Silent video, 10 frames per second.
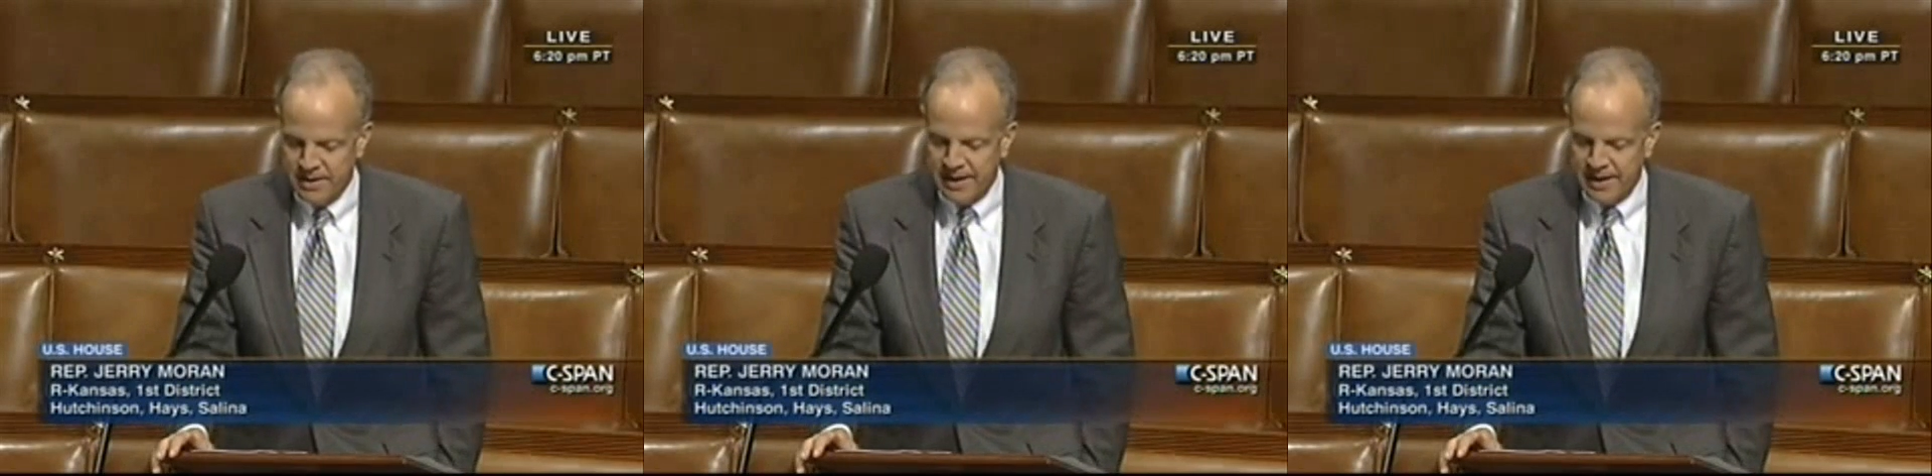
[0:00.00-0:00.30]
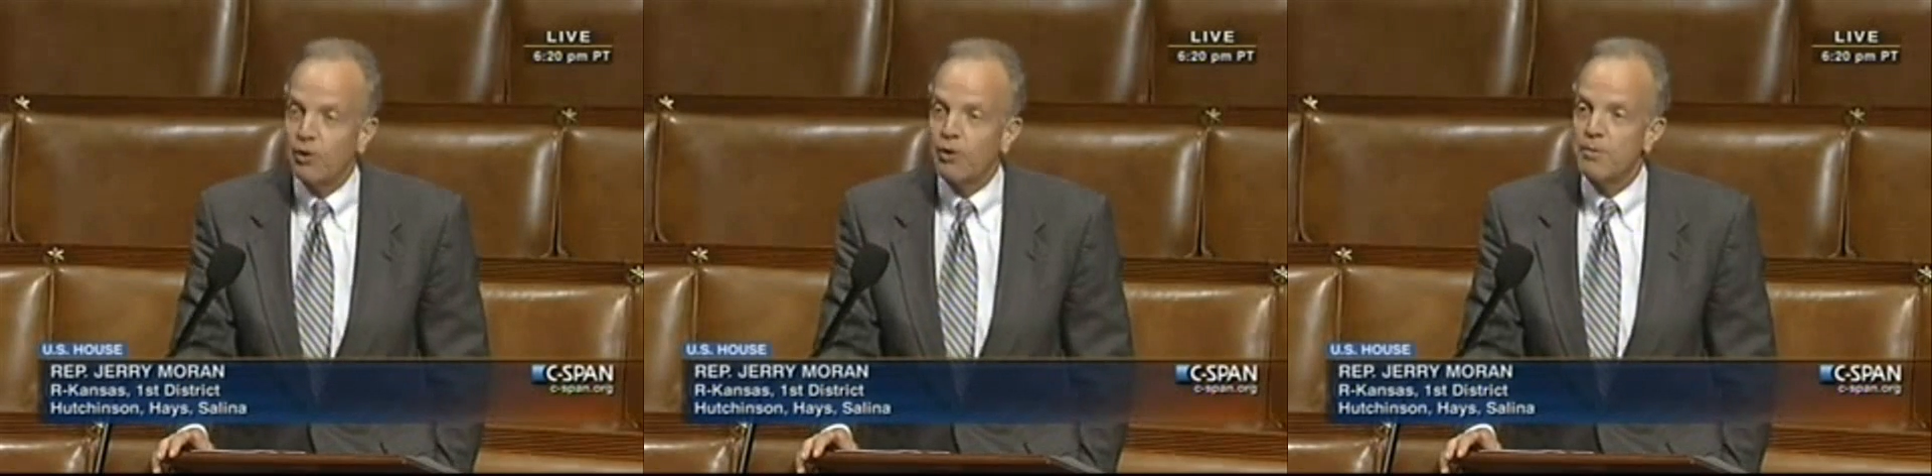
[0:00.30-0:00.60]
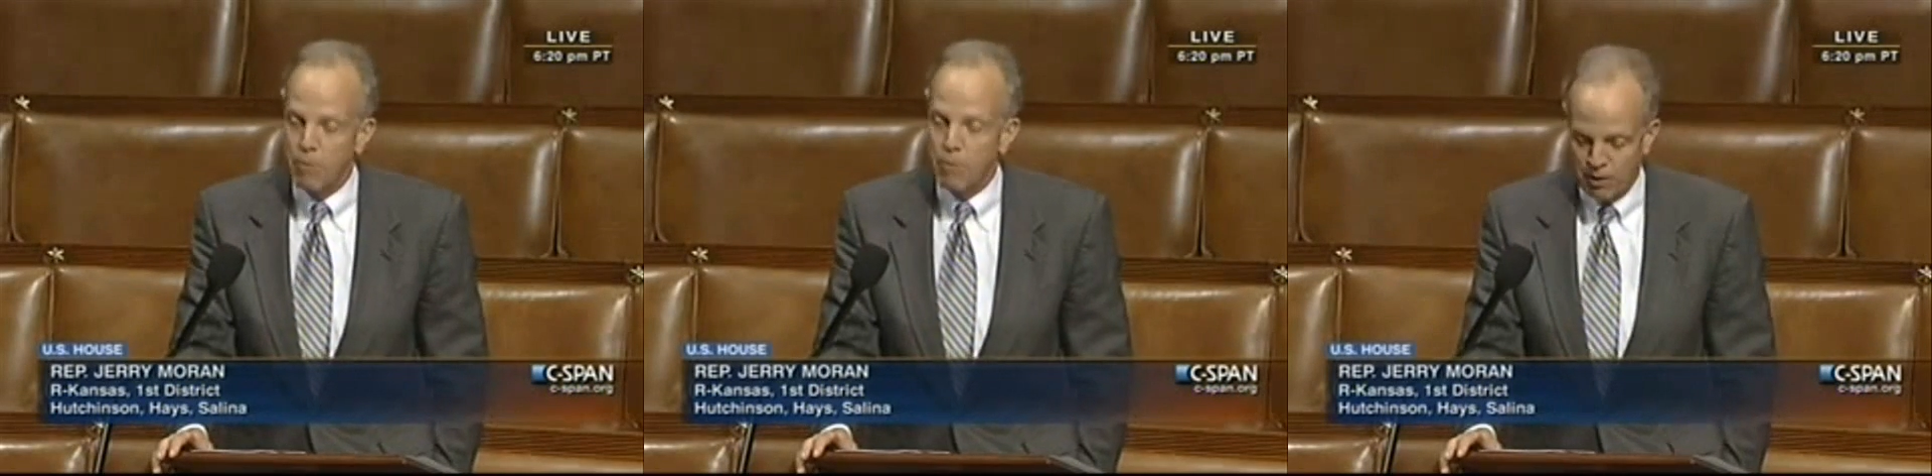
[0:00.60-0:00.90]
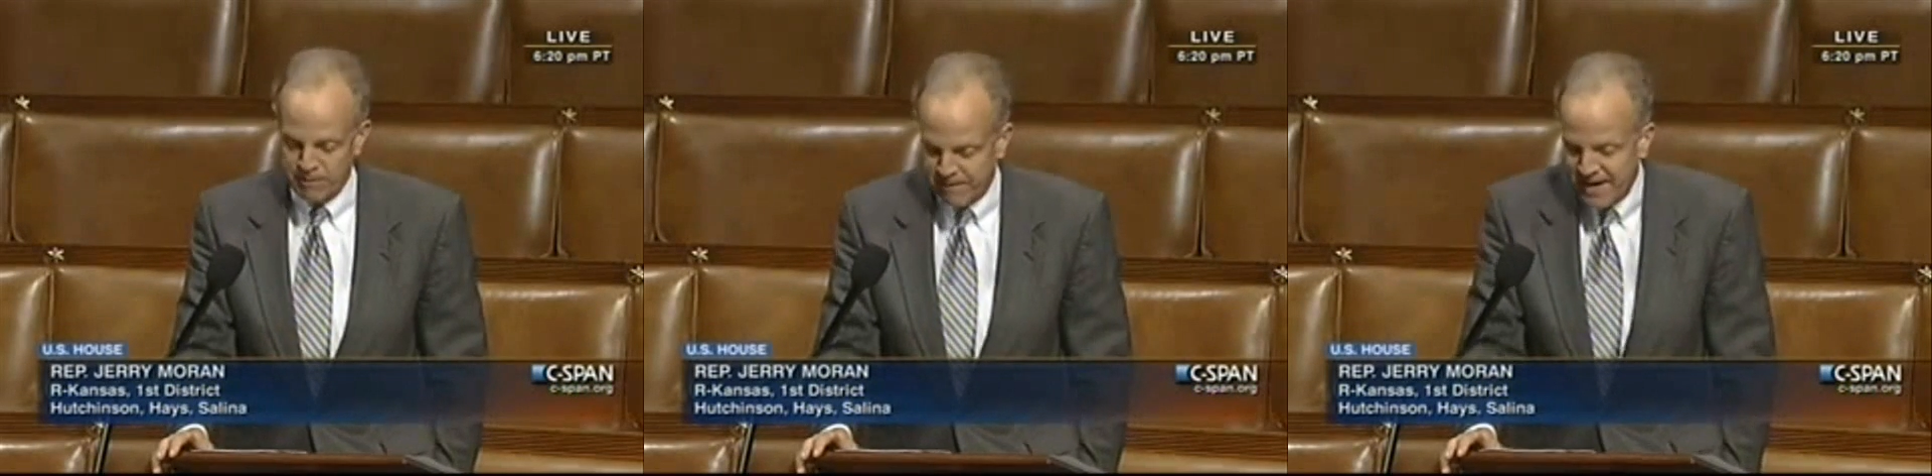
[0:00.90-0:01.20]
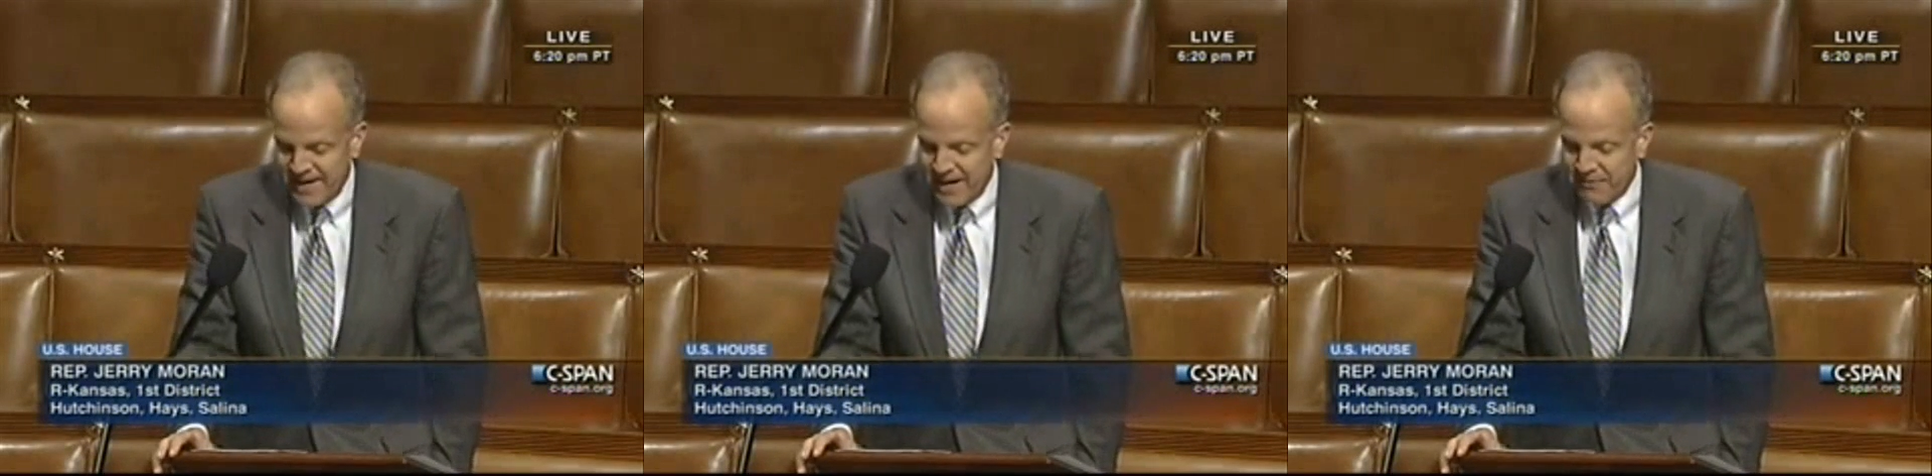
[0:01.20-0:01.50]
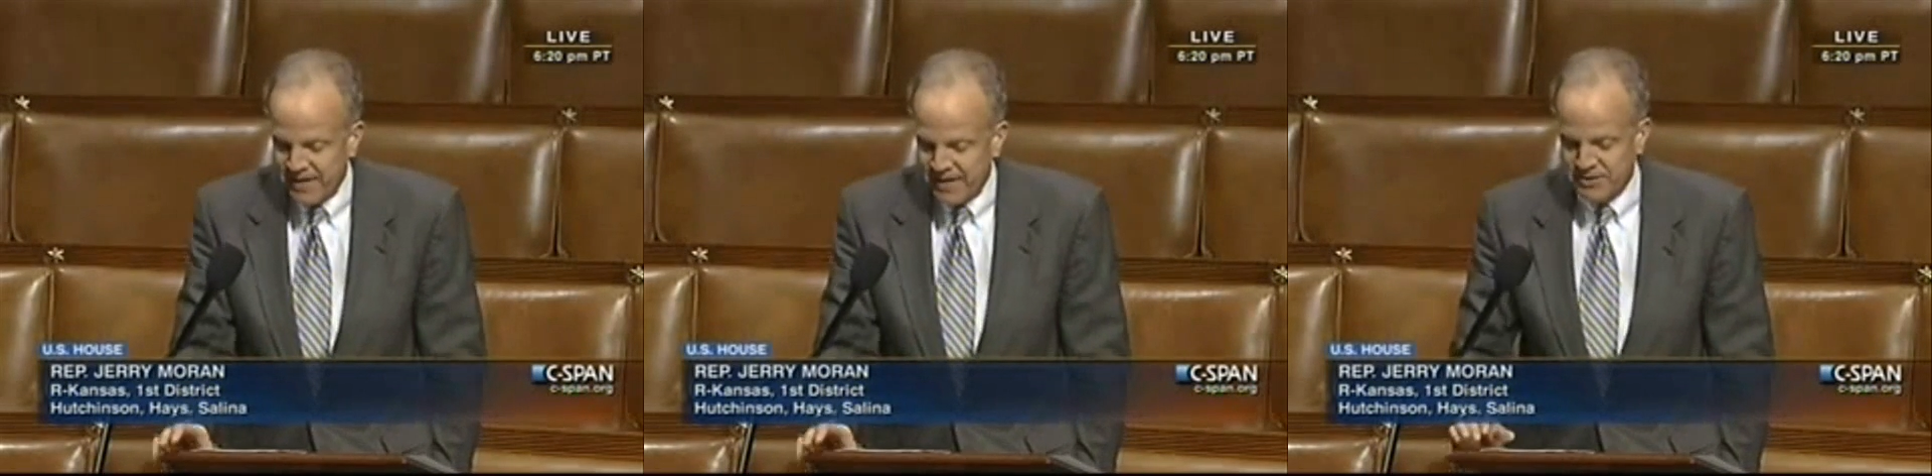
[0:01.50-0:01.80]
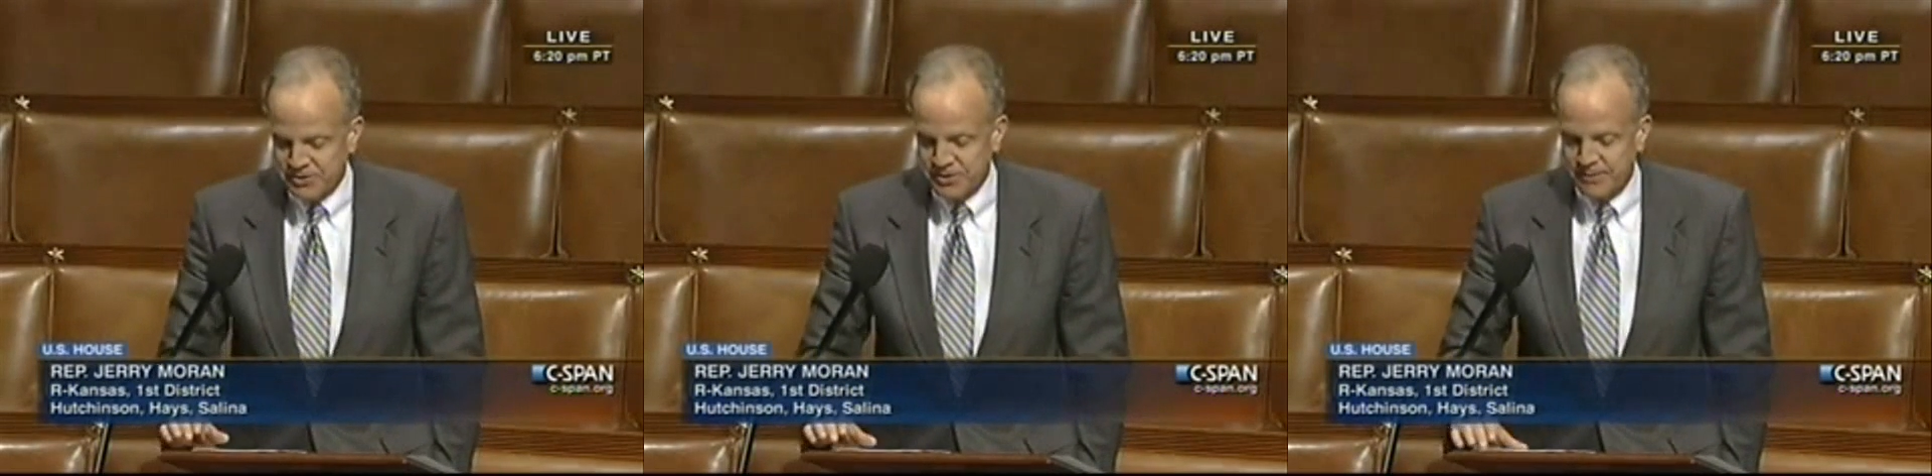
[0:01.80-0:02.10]
and learn more, find out the
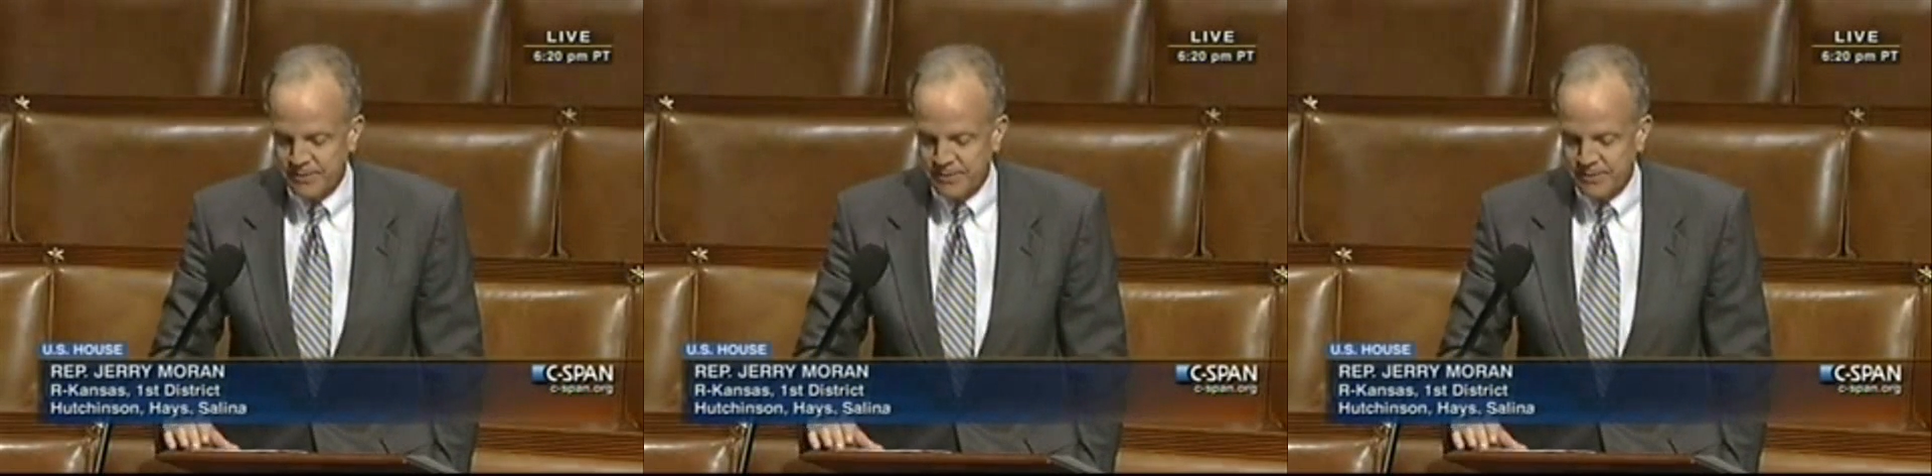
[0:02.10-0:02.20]
answer.